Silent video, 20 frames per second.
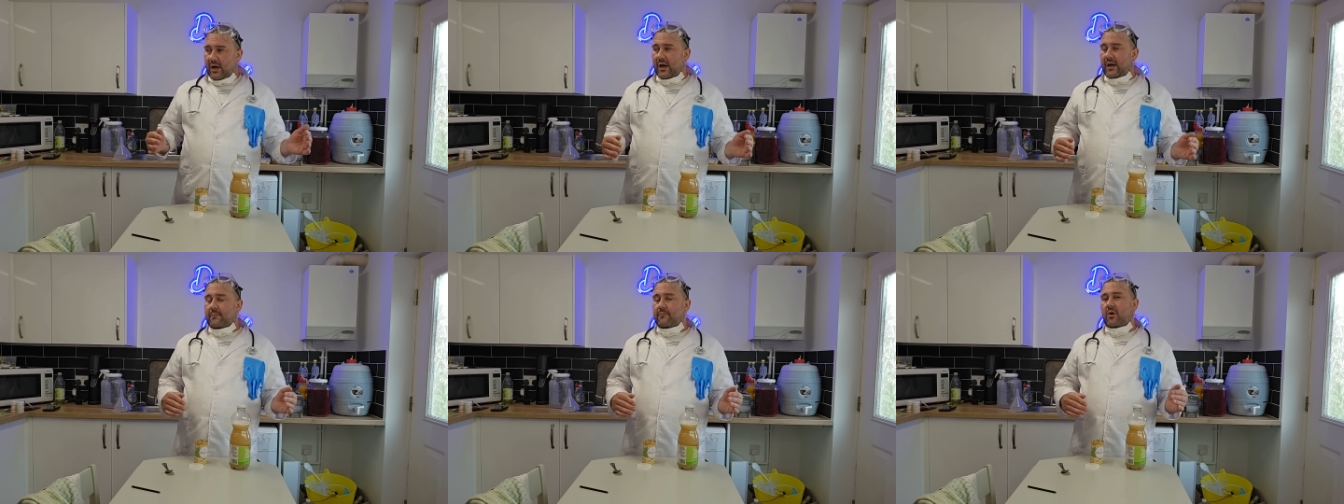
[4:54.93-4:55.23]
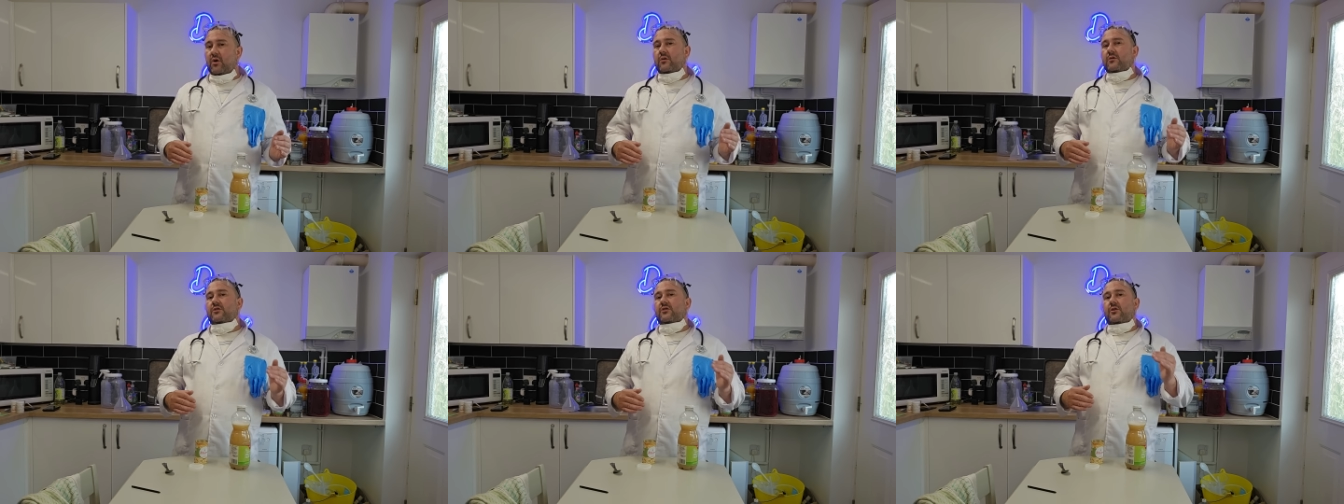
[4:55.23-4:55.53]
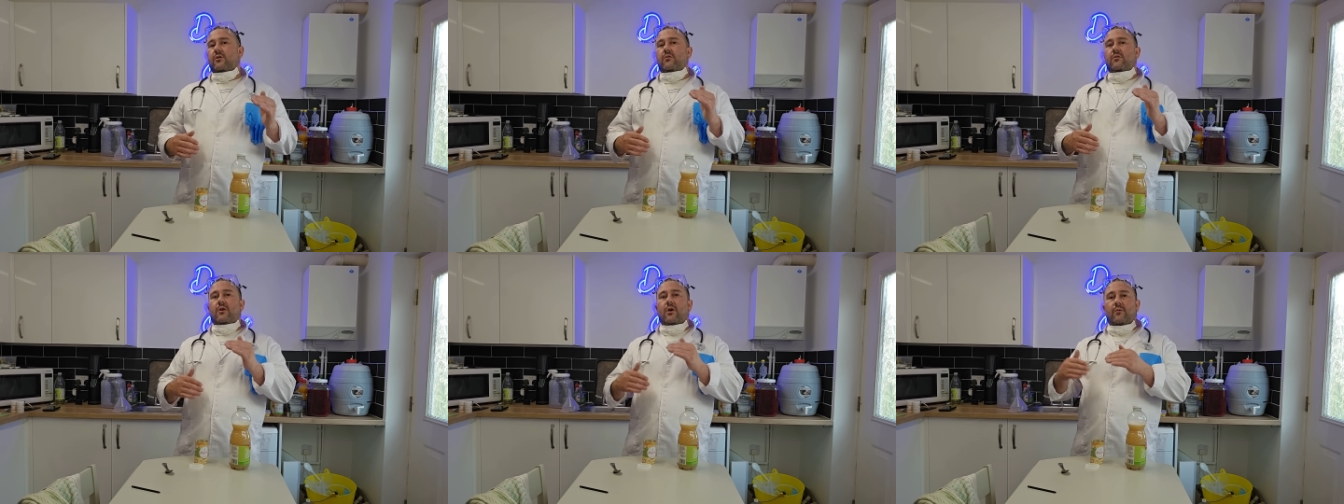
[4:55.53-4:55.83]
I'm
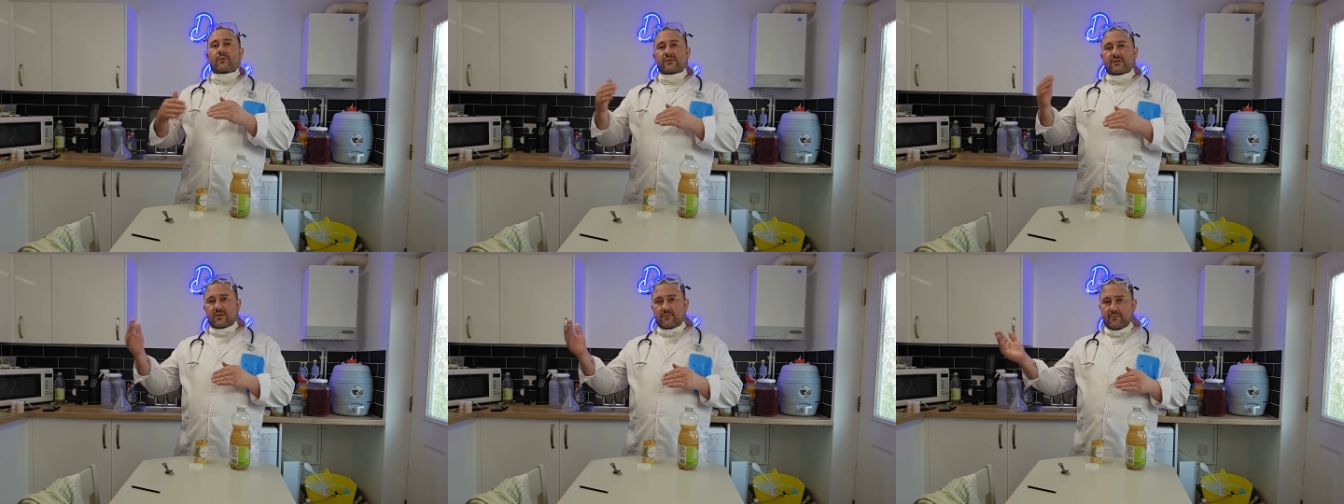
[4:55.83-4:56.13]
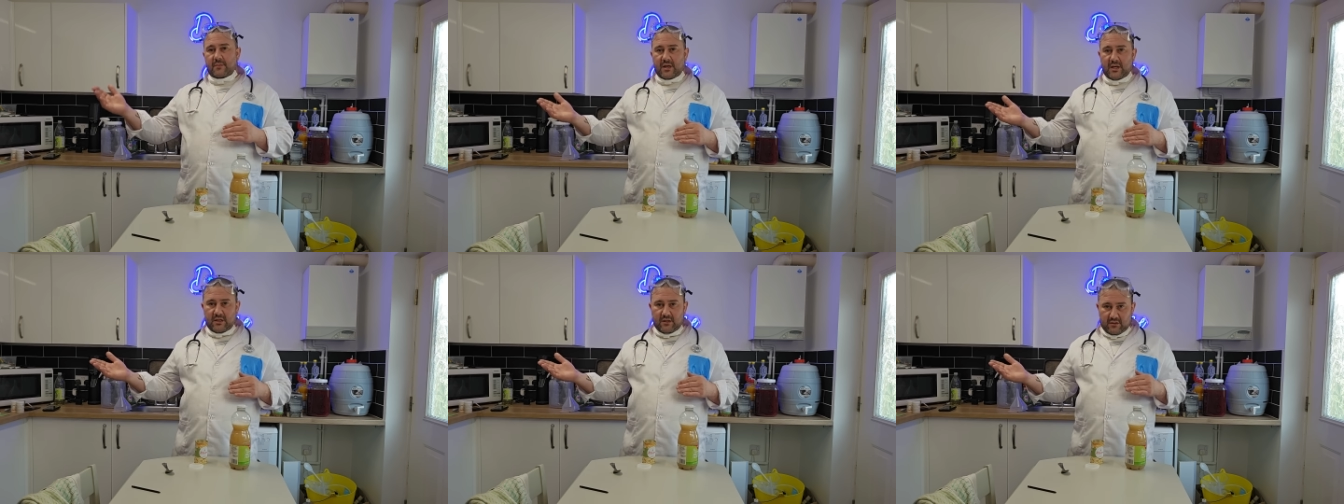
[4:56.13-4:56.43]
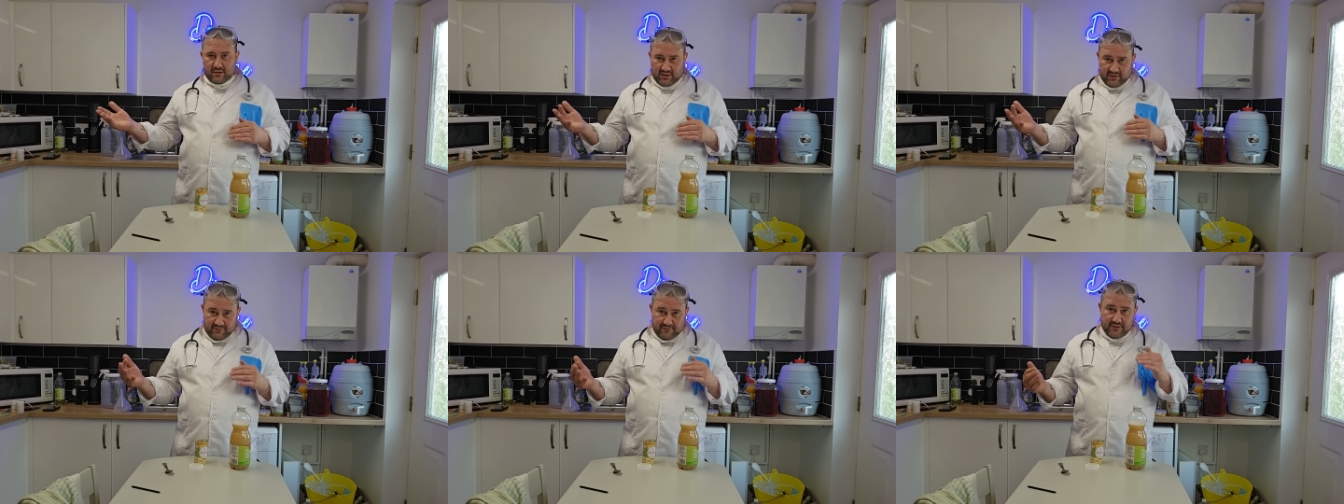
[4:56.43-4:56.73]
also going to
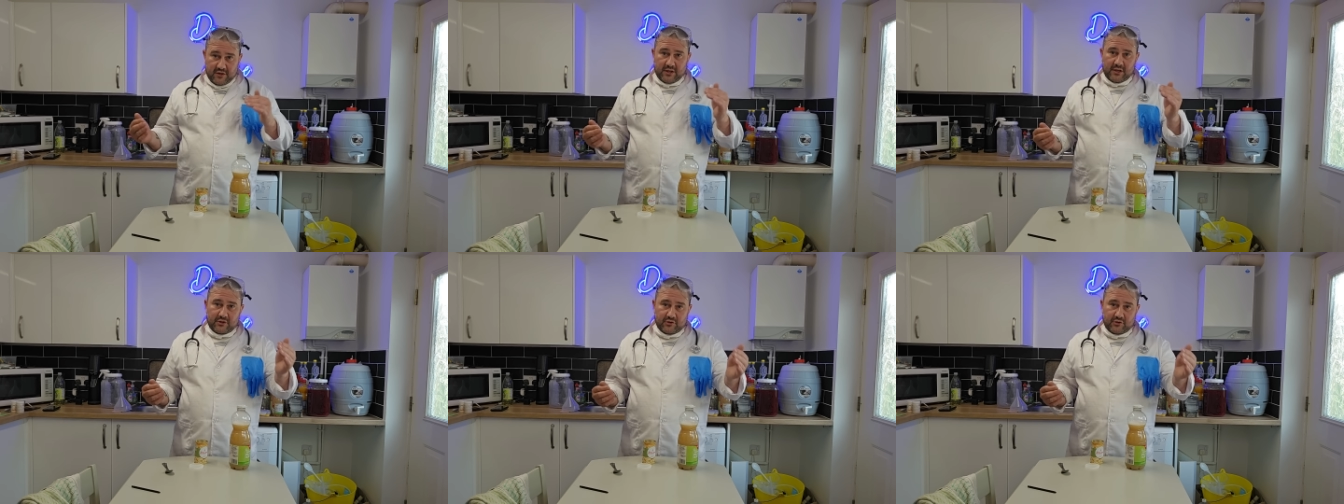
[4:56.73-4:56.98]
make, if you're